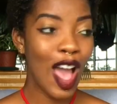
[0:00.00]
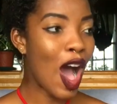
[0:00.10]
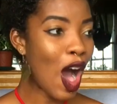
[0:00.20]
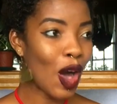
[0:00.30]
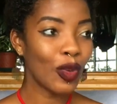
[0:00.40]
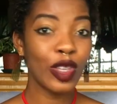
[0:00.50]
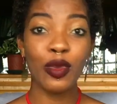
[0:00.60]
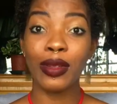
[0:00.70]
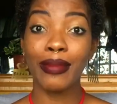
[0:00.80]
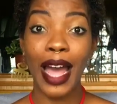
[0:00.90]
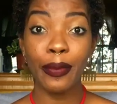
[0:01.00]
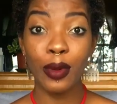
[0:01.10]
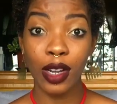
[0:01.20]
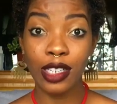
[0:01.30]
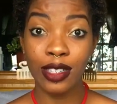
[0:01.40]
how you will buy
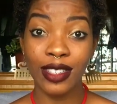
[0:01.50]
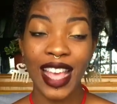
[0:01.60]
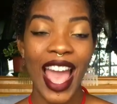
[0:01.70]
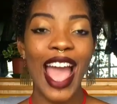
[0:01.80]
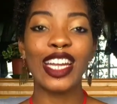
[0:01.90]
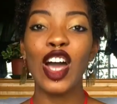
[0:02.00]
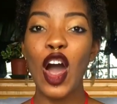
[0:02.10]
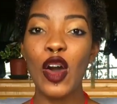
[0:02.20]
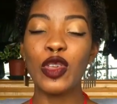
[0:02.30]
products, and how